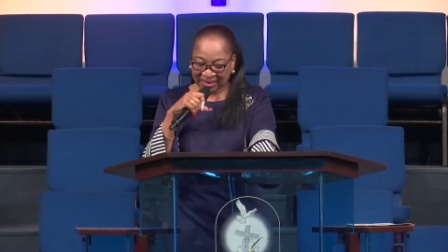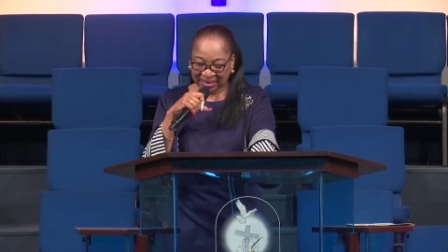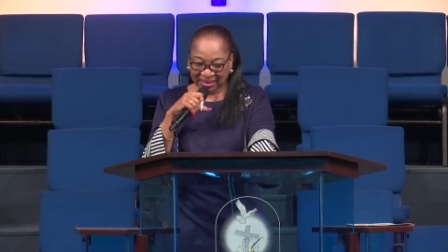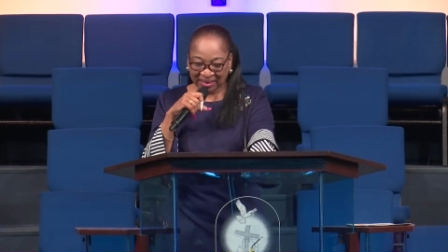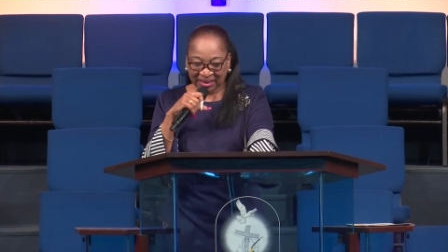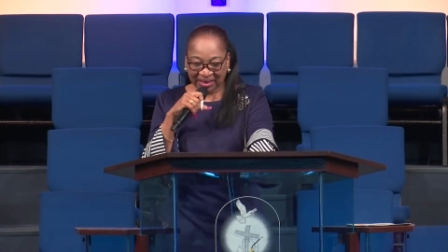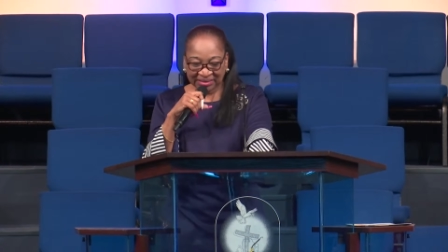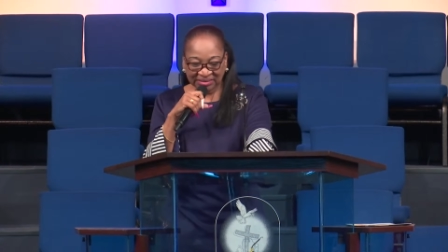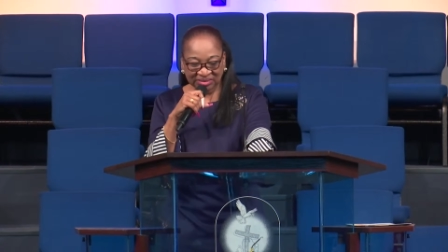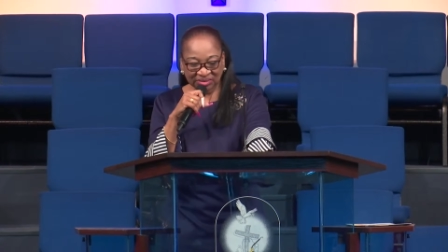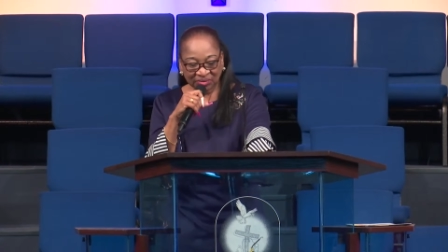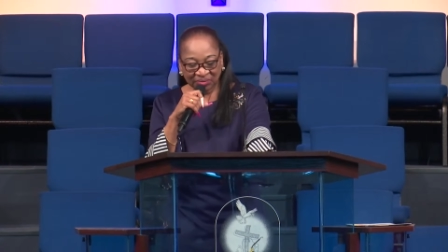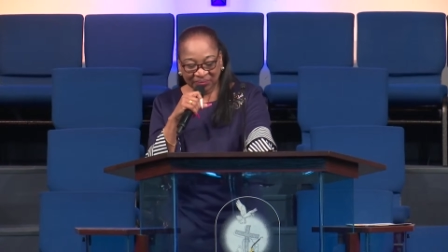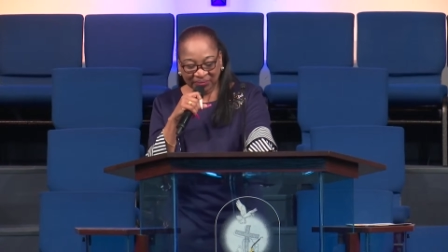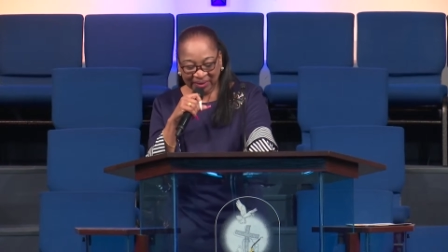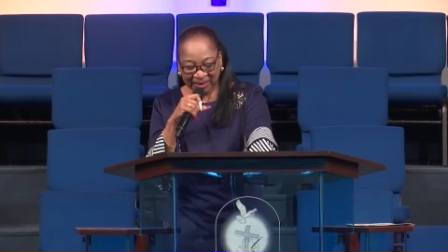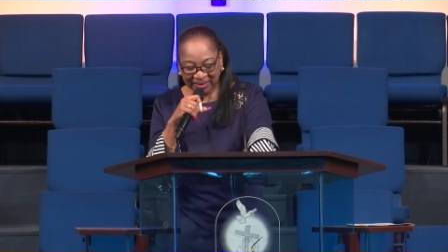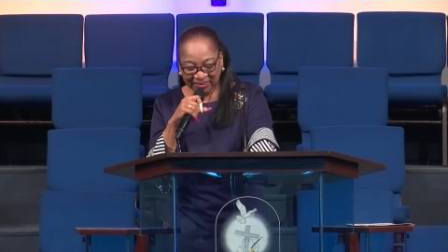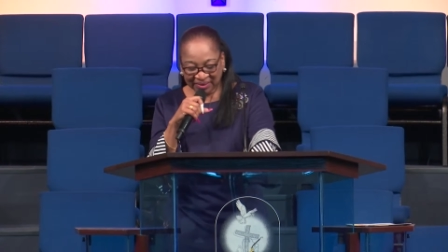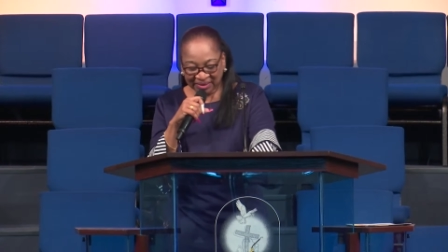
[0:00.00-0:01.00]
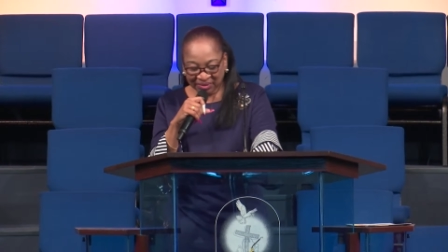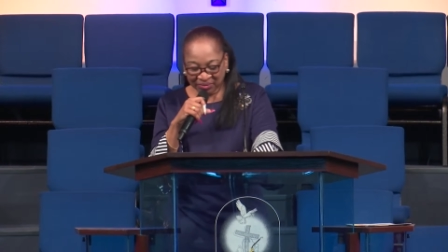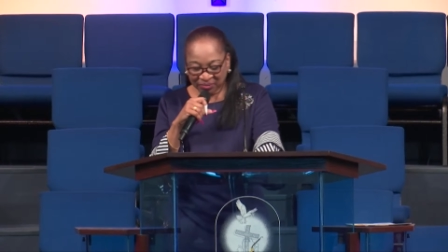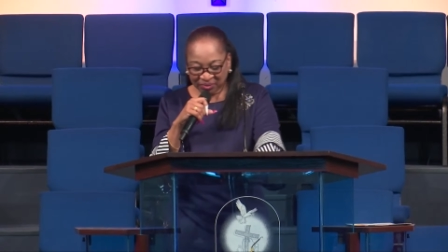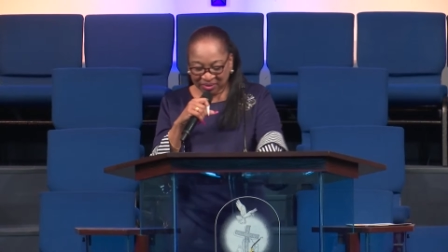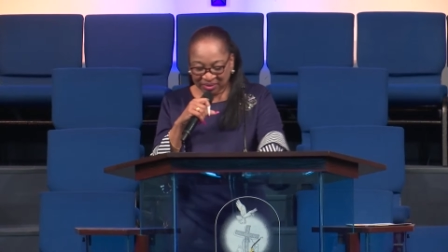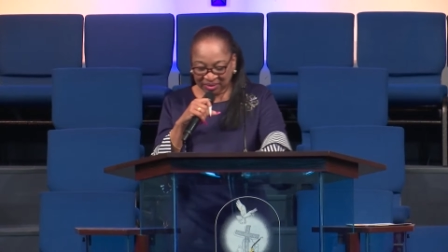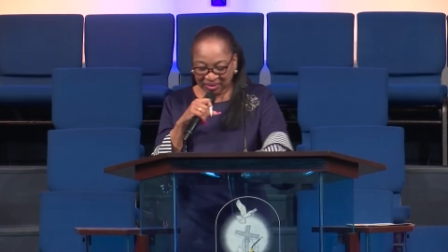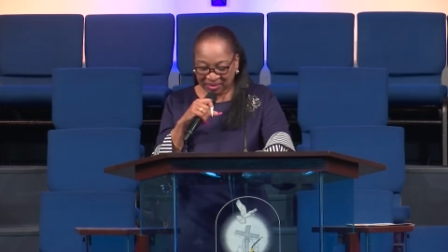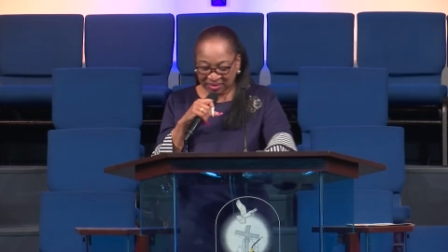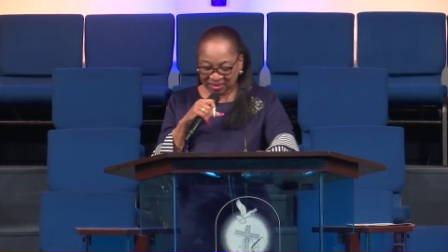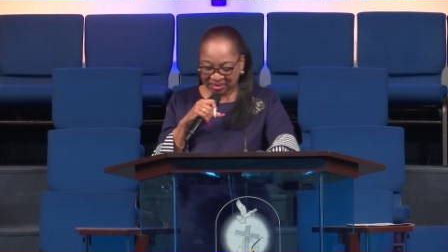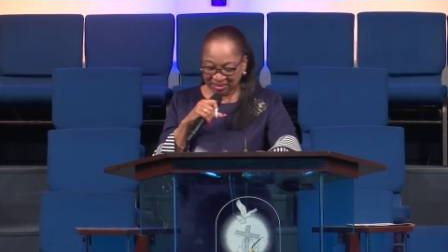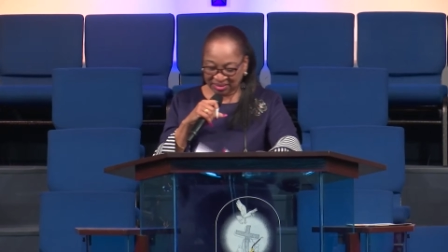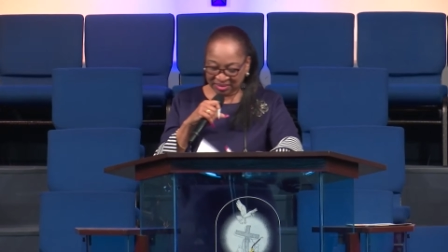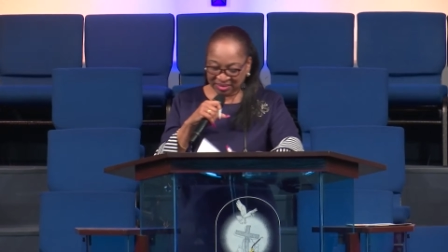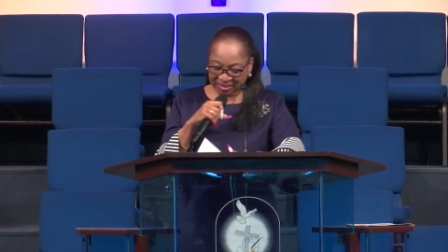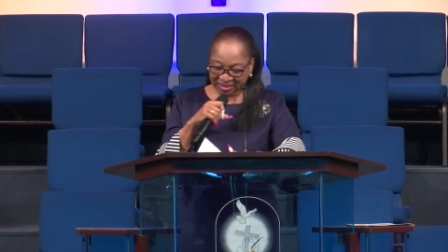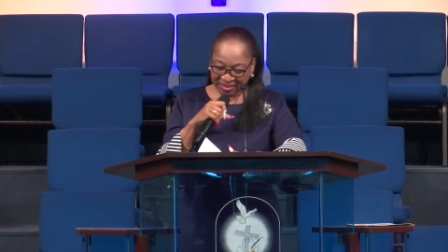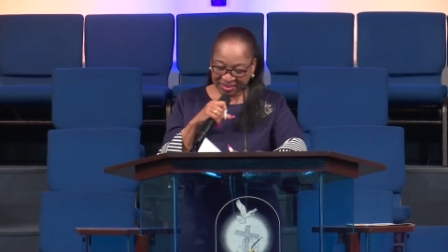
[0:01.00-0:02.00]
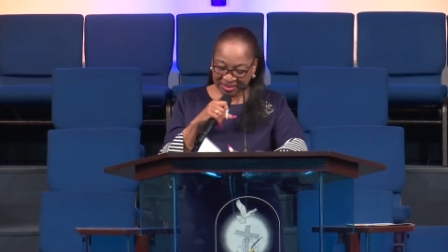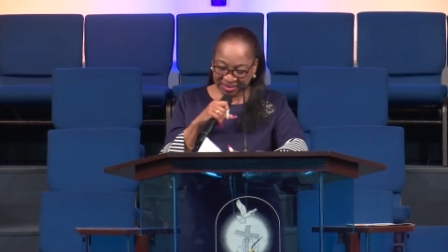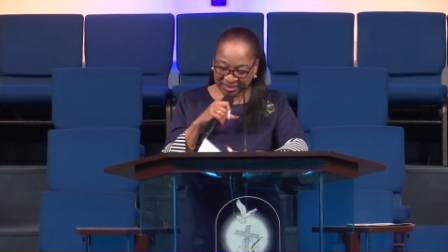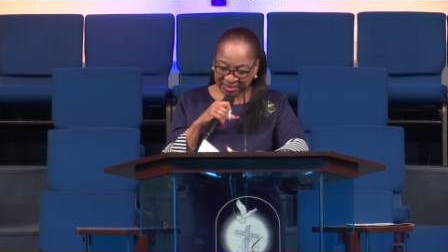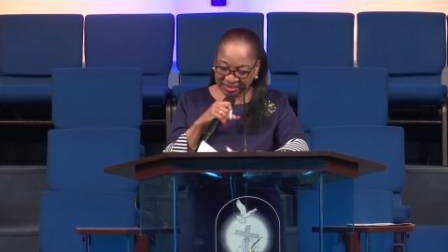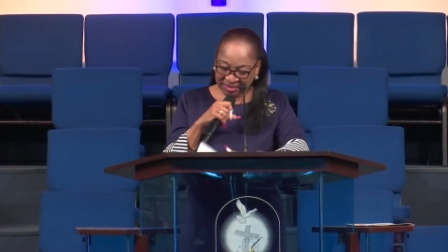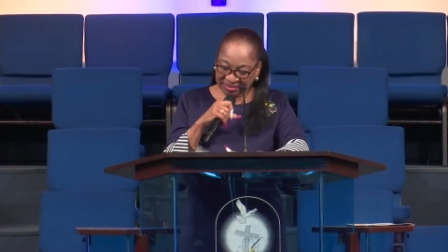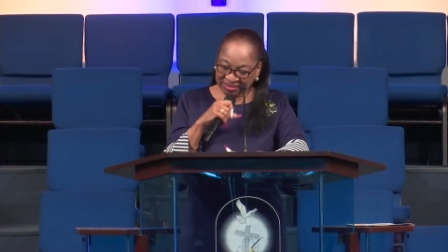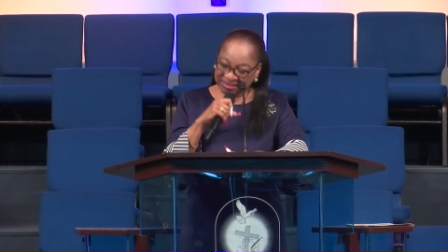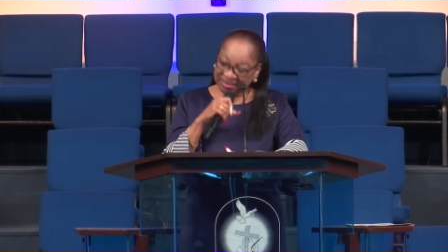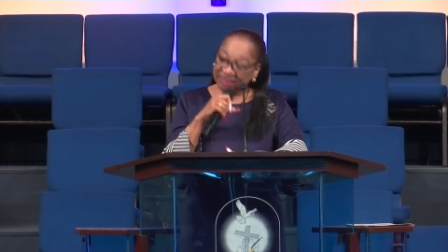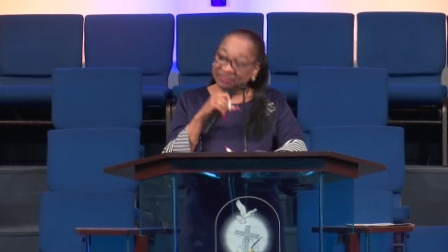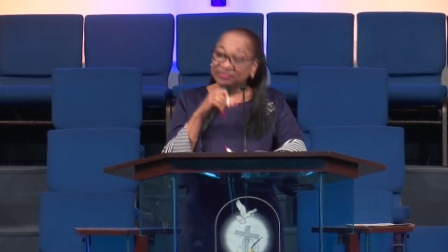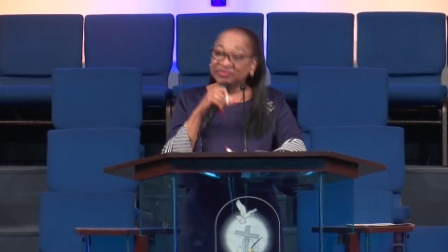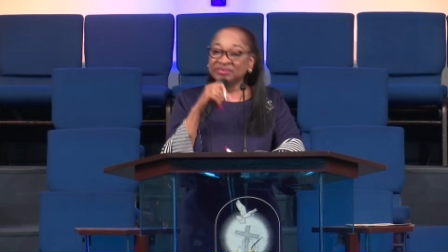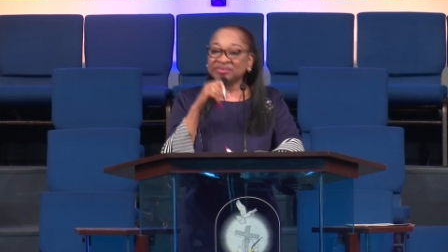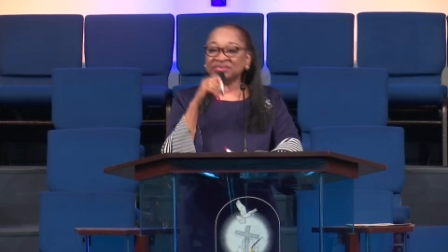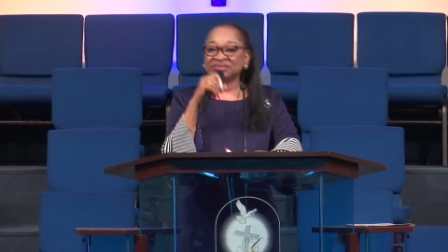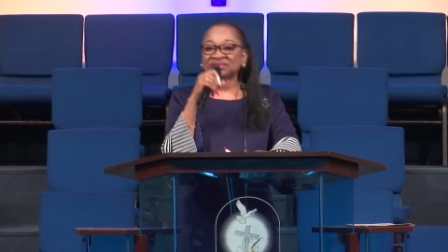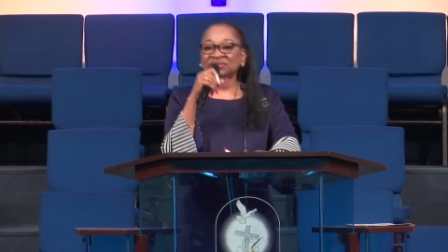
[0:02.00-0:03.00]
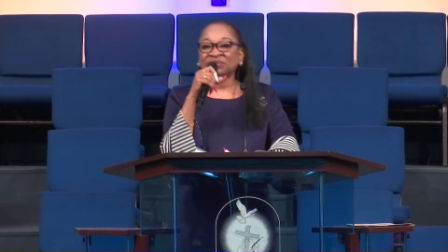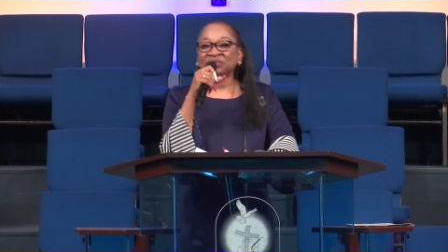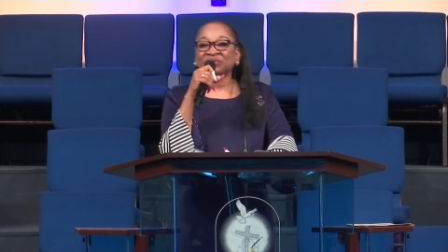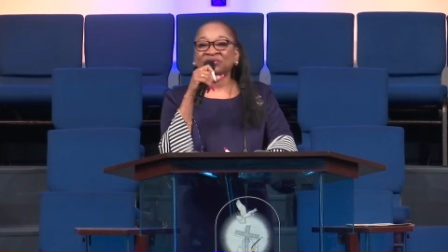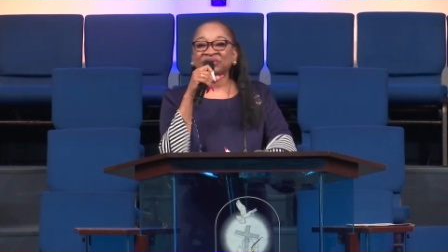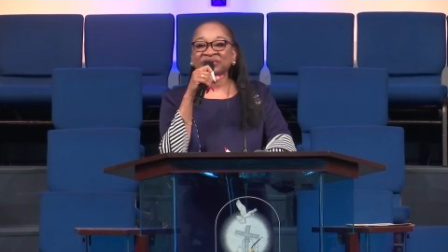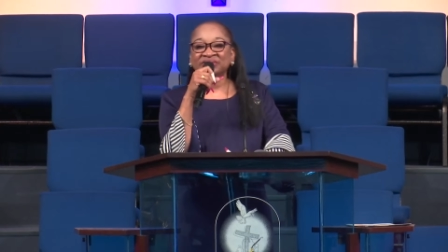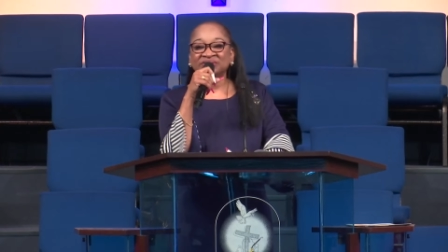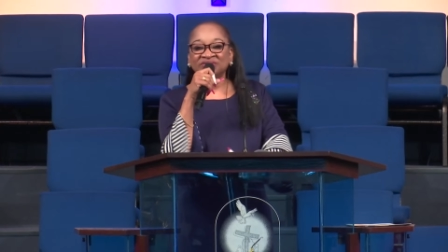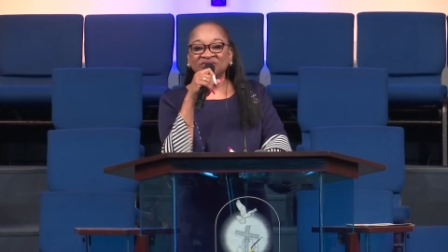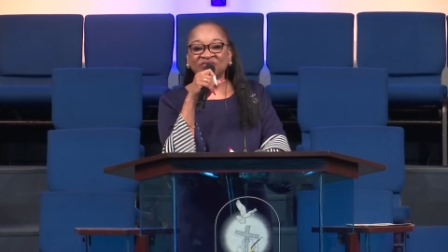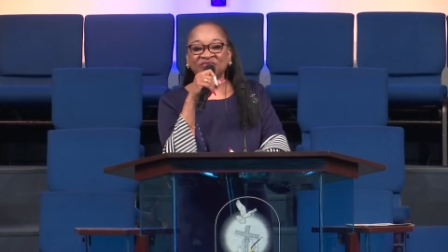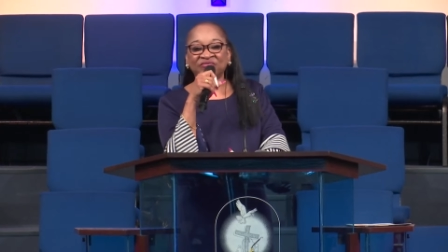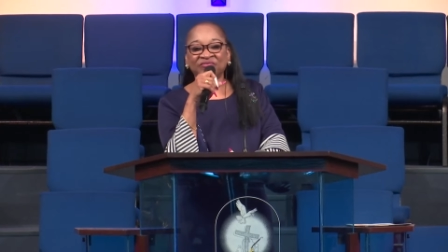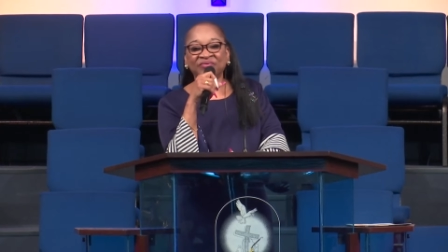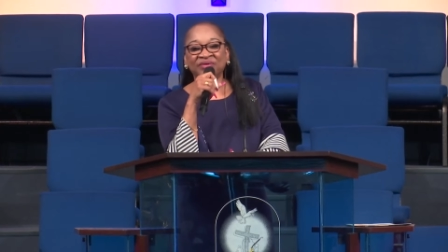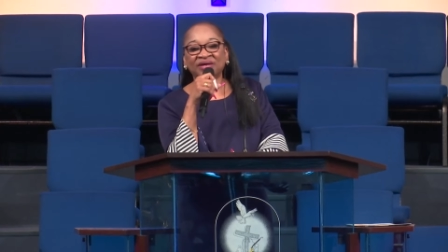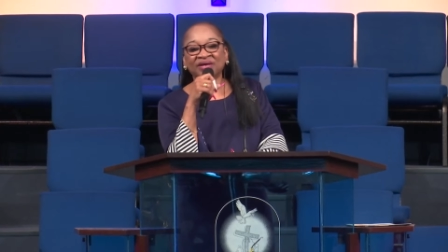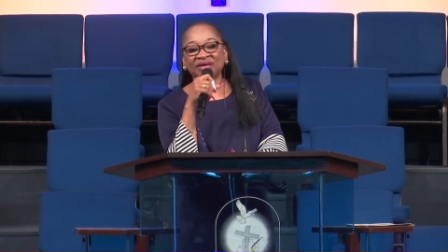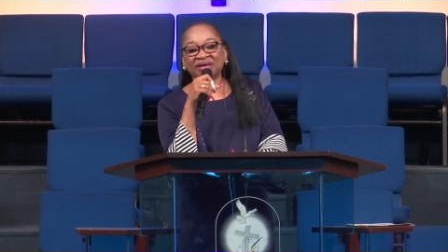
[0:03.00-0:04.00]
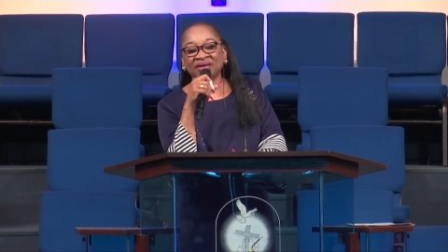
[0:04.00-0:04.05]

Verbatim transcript: I saw where there were several stories of